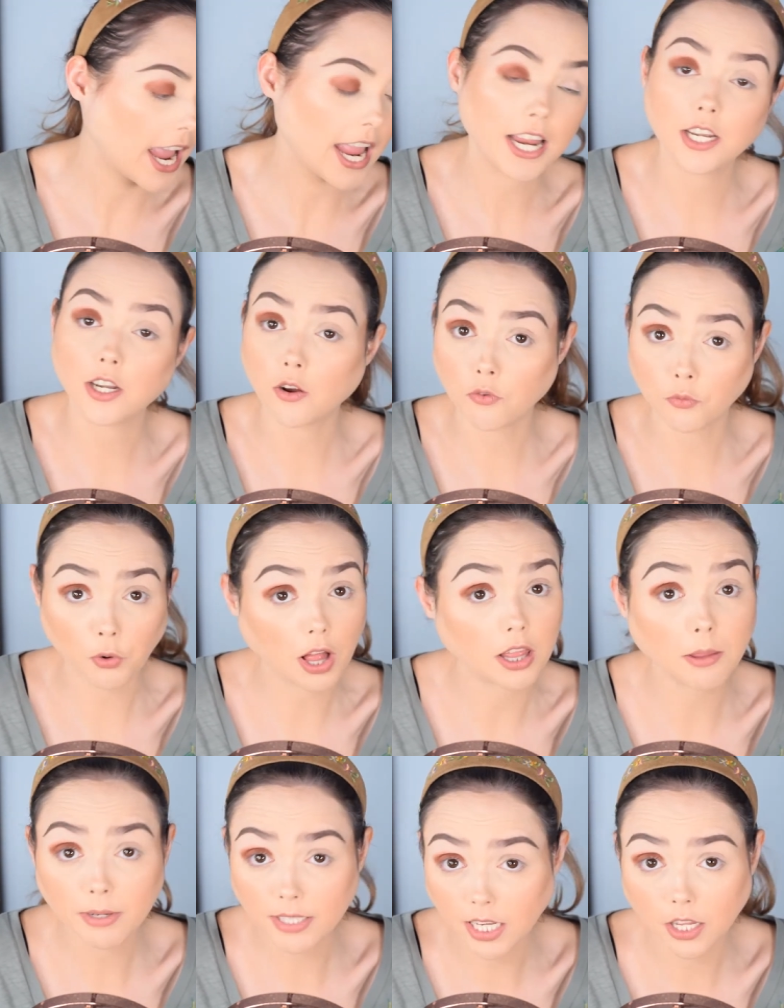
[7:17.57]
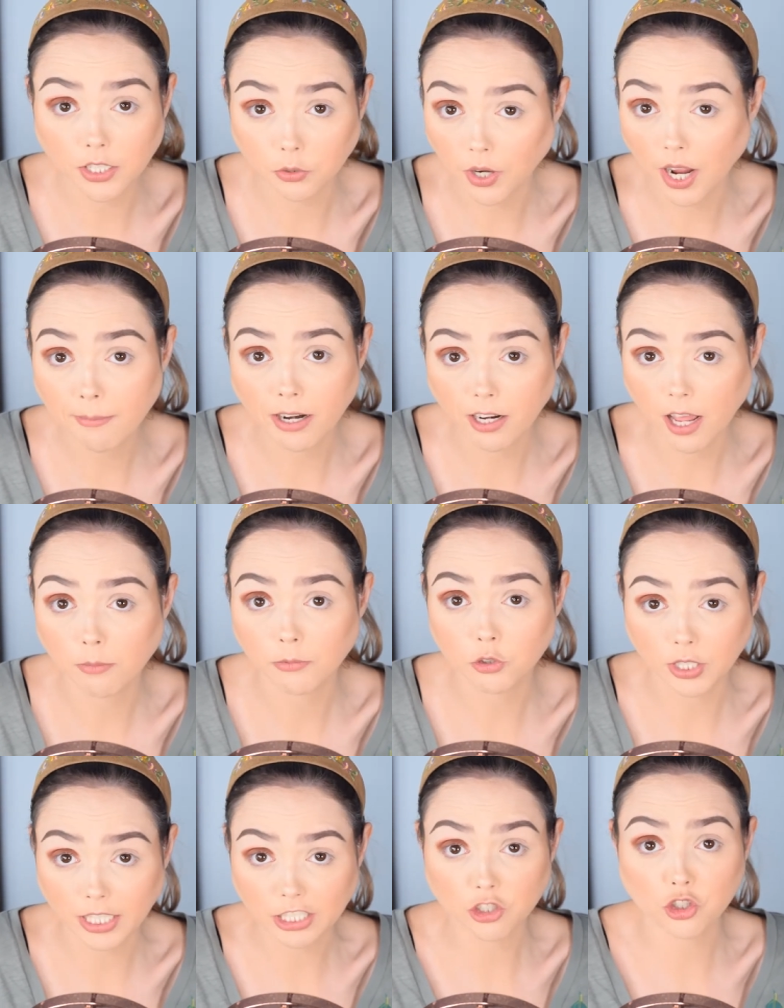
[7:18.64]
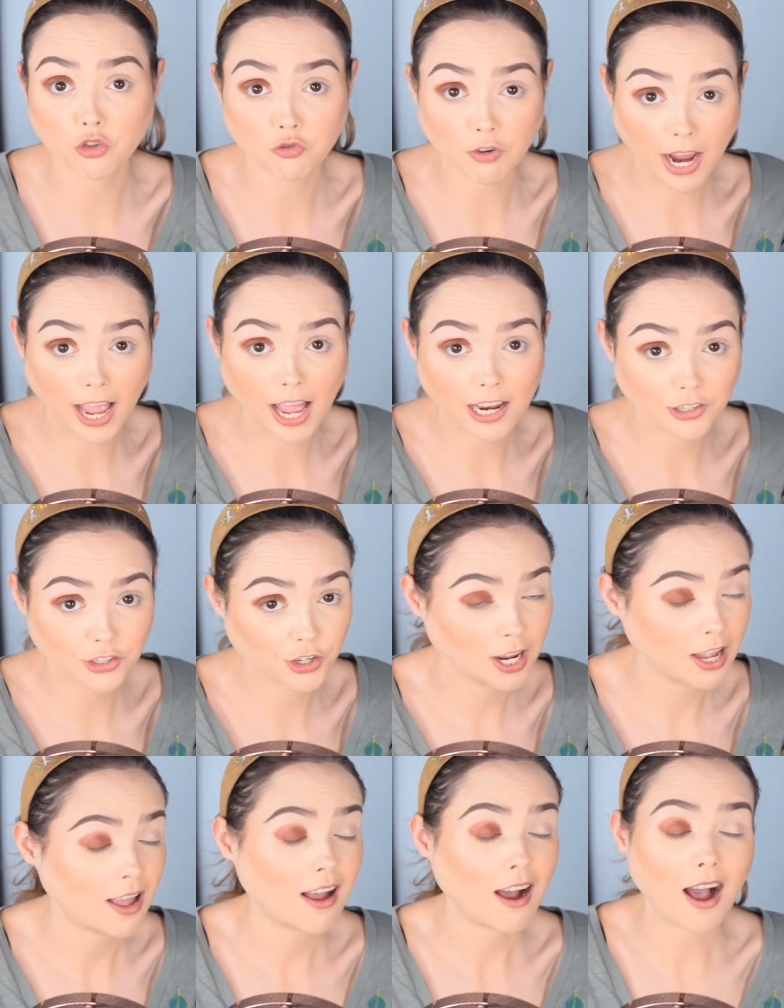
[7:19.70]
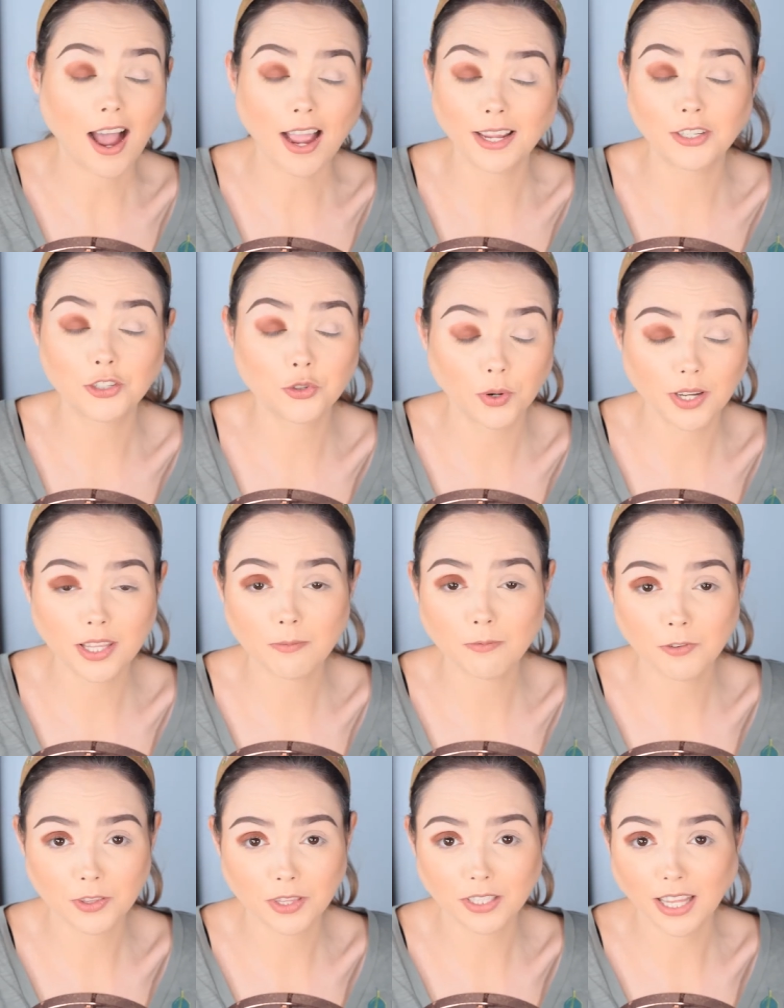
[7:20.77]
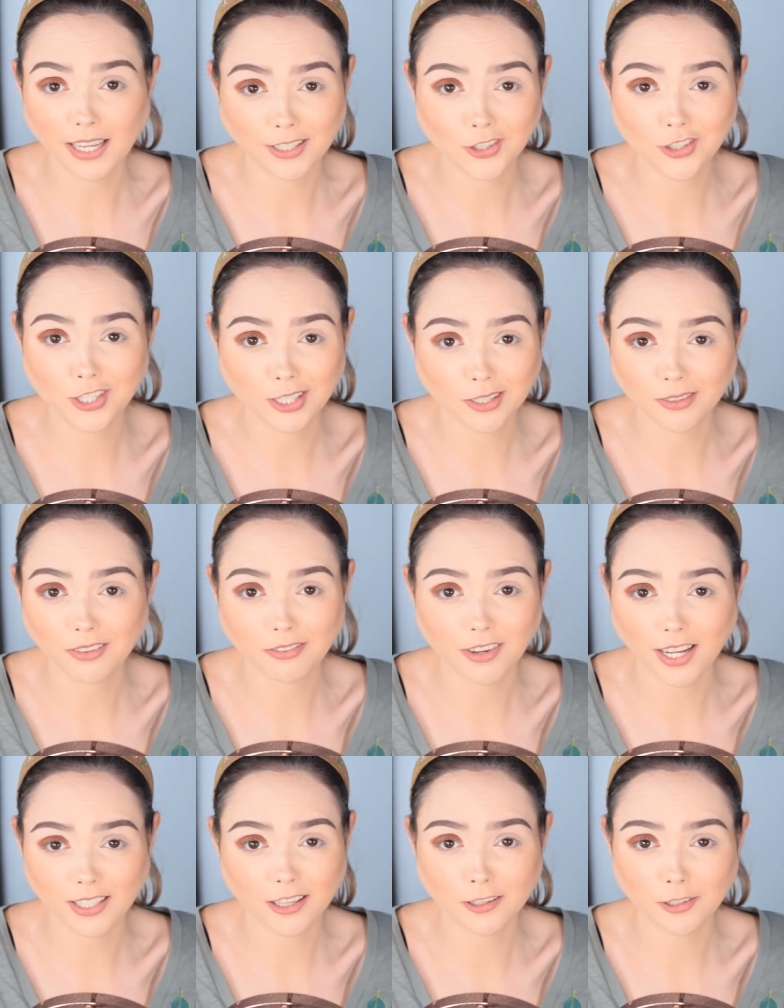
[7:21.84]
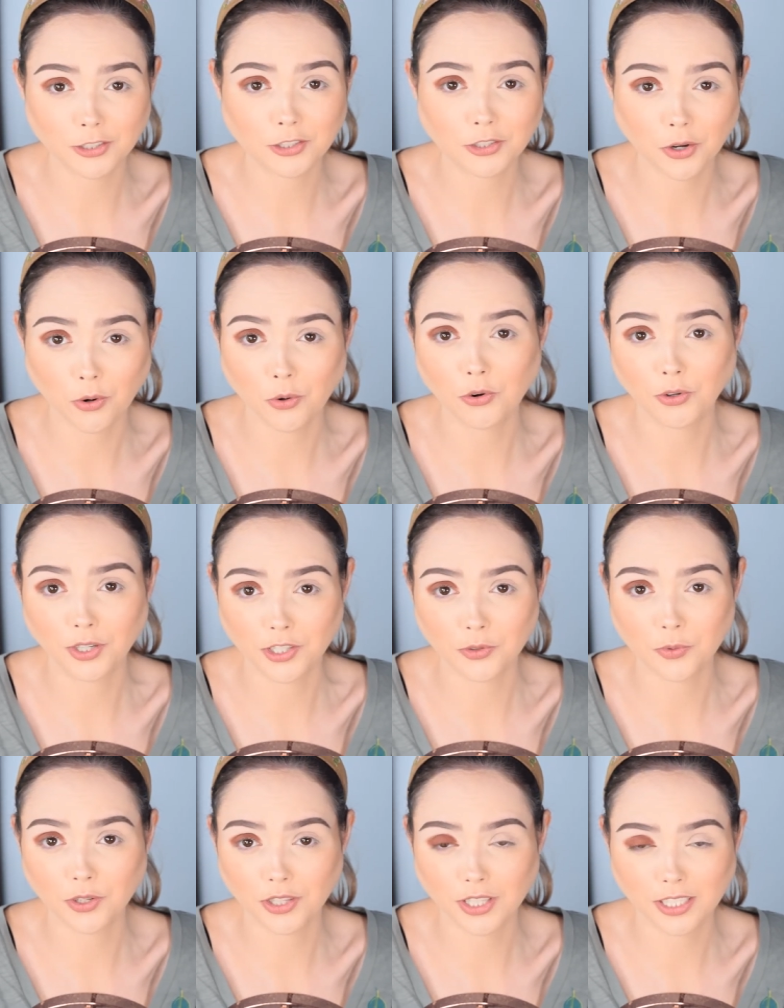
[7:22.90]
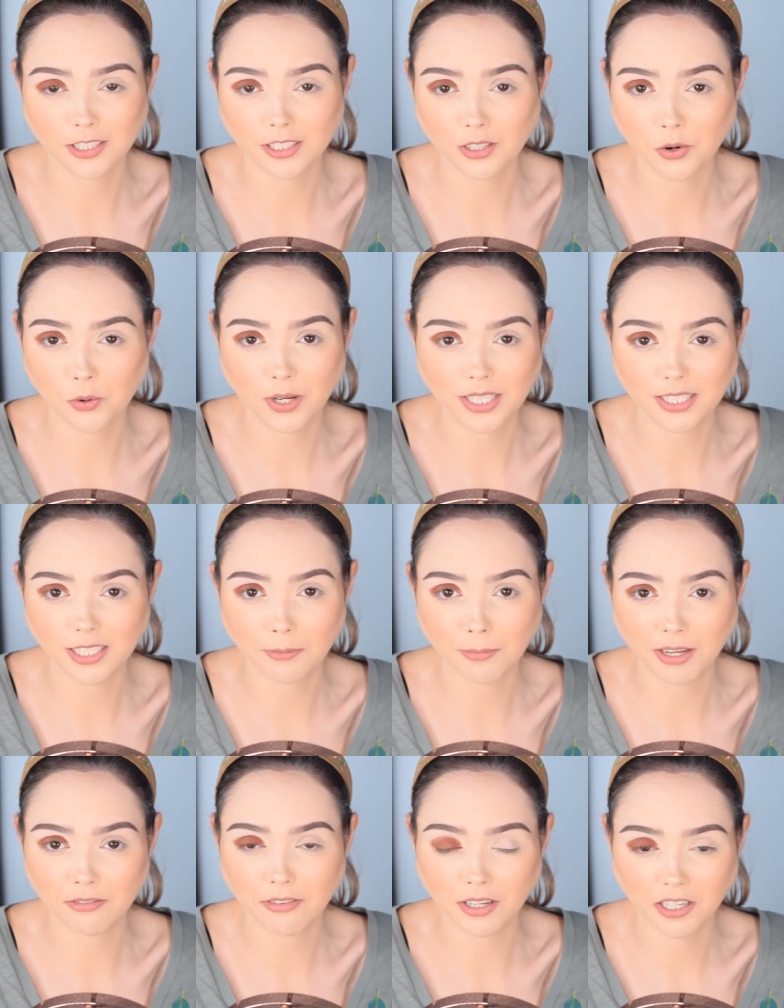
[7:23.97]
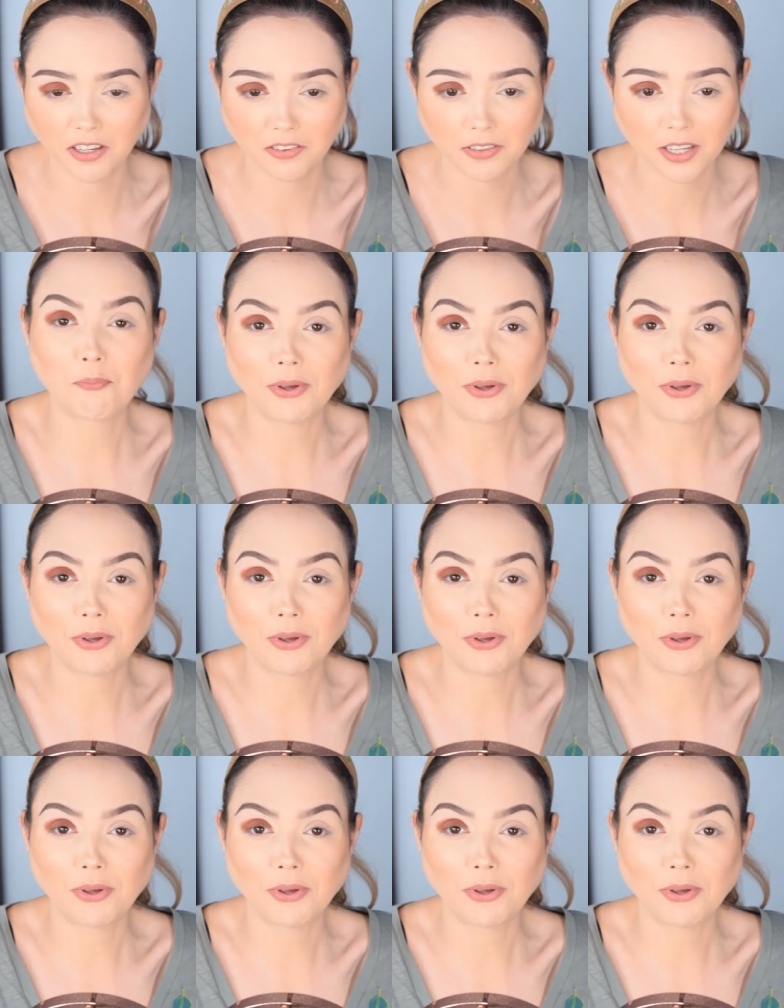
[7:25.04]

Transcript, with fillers: And let me tell you, Nightmare on Elm Street is trash. I enjoy them for the like sheer the fact that they're so cringeworthy and so easy to make fun of.